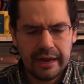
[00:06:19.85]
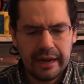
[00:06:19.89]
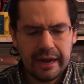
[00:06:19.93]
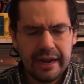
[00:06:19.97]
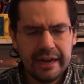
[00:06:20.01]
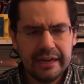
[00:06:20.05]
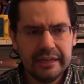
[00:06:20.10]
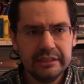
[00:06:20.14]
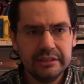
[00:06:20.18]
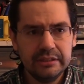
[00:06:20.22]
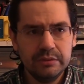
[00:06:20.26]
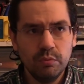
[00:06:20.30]

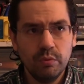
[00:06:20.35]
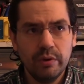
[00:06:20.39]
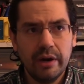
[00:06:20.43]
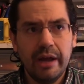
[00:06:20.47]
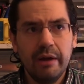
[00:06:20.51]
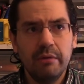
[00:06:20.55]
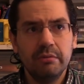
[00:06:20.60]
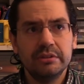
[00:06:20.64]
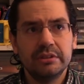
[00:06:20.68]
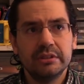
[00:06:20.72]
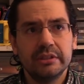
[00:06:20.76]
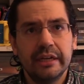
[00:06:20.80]
I
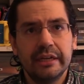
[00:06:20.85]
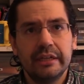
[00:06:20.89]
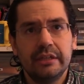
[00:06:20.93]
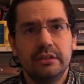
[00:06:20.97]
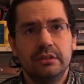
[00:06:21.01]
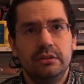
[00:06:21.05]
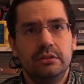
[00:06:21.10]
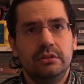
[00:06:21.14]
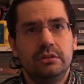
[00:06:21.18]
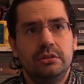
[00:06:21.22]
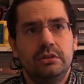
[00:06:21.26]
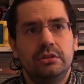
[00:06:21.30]
was like
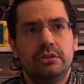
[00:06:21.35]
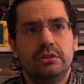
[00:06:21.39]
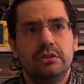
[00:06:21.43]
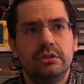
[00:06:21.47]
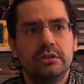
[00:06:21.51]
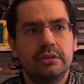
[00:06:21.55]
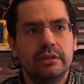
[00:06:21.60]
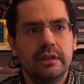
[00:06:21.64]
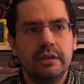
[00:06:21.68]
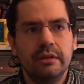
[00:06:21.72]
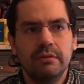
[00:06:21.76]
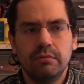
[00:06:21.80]

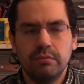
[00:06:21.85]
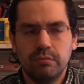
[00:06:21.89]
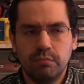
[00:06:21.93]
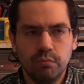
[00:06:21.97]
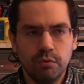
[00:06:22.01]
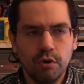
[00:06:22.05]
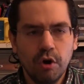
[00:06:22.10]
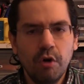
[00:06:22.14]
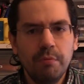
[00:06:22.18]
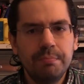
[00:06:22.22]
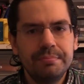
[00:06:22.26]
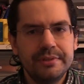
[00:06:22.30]

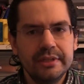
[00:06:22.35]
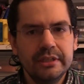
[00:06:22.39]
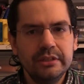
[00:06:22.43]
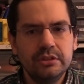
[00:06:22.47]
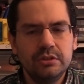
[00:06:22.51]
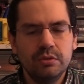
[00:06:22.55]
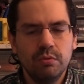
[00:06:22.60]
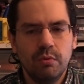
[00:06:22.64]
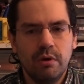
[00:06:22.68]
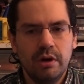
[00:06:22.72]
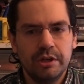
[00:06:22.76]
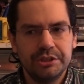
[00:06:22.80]
roped
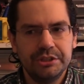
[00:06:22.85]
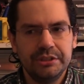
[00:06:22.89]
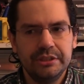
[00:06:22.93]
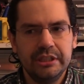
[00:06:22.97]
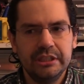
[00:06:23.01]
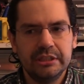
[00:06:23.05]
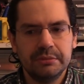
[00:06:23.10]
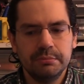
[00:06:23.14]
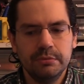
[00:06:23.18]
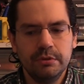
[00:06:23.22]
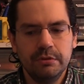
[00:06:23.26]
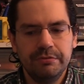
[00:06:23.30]
into watching
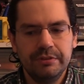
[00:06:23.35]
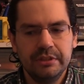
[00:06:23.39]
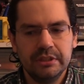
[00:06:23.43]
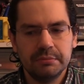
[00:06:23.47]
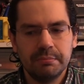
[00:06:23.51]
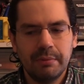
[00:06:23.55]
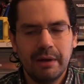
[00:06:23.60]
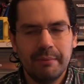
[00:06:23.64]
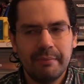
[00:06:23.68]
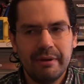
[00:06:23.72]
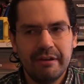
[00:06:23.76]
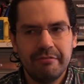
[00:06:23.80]
these movies
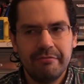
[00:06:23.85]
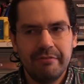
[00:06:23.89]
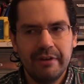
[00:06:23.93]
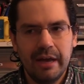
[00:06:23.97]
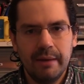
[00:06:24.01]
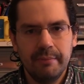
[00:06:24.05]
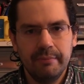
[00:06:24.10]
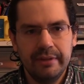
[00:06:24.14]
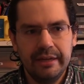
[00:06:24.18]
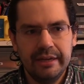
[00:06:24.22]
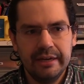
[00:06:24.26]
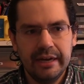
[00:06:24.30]
by my
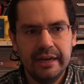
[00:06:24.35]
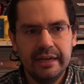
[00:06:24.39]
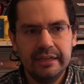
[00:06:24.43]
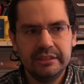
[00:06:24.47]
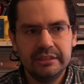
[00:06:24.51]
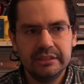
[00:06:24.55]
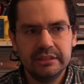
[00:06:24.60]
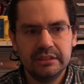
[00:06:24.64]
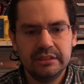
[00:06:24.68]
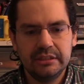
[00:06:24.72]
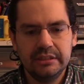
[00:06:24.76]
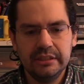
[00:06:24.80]
family, and I
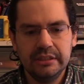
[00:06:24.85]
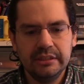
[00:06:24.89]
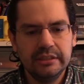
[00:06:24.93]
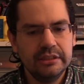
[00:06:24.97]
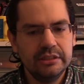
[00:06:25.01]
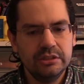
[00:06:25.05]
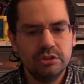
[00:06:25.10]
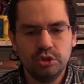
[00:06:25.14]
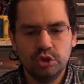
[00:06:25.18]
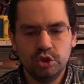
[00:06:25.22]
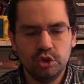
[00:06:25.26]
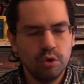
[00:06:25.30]
just didn't
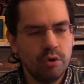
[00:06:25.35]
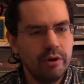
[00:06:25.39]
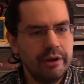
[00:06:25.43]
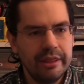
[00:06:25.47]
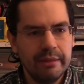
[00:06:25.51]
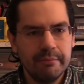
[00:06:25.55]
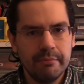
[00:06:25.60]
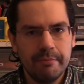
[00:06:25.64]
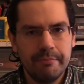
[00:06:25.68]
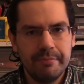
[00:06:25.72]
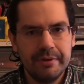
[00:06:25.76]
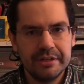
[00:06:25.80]
enjoy
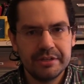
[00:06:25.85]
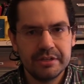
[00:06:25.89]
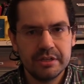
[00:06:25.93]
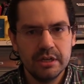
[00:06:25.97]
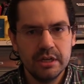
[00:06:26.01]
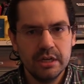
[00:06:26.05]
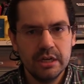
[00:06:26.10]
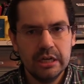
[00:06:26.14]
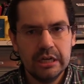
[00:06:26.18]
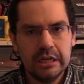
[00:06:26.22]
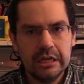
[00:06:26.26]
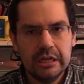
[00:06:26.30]
them a bit.
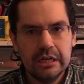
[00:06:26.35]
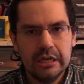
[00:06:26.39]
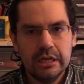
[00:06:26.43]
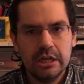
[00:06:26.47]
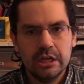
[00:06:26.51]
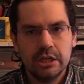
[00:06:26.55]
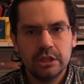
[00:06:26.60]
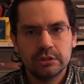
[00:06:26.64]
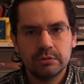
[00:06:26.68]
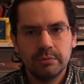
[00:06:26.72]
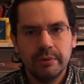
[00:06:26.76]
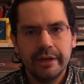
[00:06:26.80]

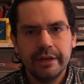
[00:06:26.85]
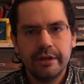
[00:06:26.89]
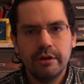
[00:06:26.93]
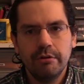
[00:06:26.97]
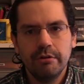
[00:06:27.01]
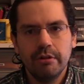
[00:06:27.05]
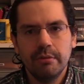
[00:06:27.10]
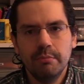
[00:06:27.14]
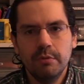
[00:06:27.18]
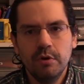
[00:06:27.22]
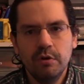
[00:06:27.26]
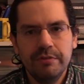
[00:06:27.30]
Because when I go
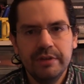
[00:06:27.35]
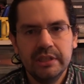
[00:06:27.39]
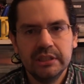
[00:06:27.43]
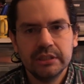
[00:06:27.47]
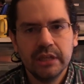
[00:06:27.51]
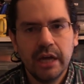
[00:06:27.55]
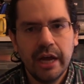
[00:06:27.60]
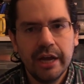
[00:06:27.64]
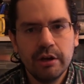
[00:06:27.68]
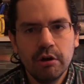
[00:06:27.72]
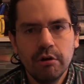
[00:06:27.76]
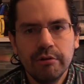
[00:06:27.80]
to the
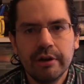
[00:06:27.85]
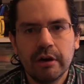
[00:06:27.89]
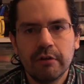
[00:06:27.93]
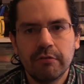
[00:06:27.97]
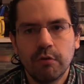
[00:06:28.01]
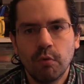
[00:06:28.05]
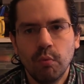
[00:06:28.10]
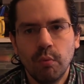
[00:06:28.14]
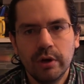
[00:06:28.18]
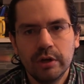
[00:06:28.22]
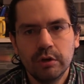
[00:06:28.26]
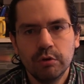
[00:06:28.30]
movies, I go there
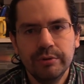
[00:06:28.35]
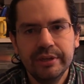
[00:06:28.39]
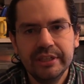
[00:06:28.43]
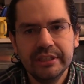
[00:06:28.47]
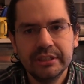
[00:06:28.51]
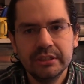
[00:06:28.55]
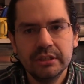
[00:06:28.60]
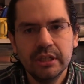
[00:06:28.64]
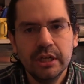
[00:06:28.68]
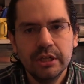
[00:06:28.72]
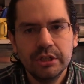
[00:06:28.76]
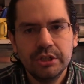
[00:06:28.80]
for one
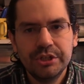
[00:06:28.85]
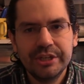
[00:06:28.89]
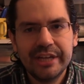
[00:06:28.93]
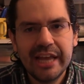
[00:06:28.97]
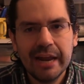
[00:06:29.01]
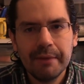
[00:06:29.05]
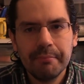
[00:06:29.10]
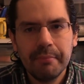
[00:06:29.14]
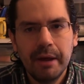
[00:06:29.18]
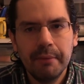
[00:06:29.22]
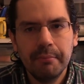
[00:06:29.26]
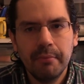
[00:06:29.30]
reason: to
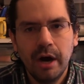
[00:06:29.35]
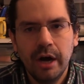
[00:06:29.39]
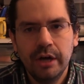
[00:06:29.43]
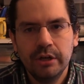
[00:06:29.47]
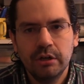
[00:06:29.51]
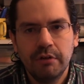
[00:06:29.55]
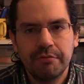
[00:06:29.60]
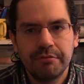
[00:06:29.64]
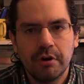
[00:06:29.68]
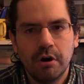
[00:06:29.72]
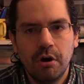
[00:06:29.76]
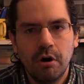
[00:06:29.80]
get my mind
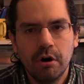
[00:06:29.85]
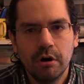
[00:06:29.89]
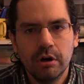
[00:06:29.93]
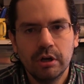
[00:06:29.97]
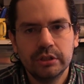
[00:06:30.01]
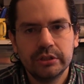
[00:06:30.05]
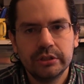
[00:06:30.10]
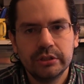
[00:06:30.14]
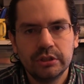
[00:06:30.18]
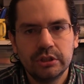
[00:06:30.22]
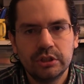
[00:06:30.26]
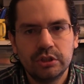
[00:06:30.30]
off the
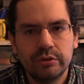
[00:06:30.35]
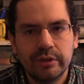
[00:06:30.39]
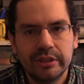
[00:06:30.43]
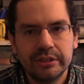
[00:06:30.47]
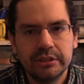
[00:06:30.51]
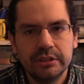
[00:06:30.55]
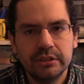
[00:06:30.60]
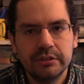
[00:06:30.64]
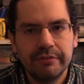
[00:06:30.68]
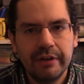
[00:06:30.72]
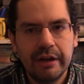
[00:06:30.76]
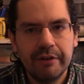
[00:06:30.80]
horrors and
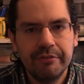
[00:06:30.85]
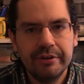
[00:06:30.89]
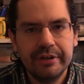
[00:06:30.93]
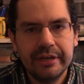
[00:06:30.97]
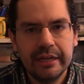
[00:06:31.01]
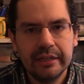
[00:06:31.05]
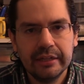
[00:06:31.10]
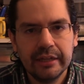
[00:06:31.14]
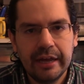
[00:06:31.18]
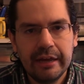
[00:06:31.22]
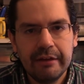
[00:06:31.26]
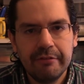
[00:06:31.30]
stresses of
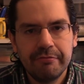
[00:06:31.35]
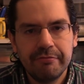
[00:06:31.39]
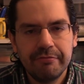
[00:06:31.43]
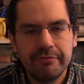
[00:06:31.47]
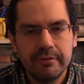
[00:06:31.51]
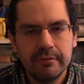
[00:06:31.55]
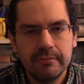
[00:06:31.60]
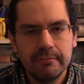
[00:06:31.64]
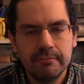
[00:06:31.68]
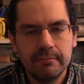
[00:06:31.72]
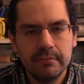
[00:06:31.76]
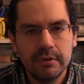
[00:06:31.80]
everyday
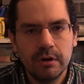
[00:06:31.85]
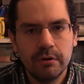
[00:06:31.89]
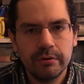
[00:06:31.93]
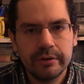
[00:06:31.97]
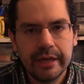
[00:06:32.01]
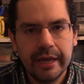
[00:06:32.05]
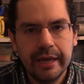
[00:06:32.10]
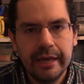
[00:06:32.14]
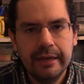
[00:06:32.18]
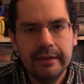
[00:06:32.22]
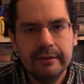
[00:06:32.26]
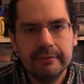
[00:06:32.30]
life.
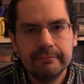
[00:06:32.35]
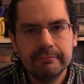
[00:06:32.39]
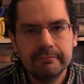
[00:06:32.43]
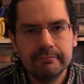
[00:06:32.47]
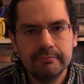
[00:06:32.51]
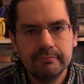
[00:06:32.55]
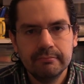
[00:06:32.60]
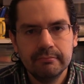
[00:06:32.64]
Okay?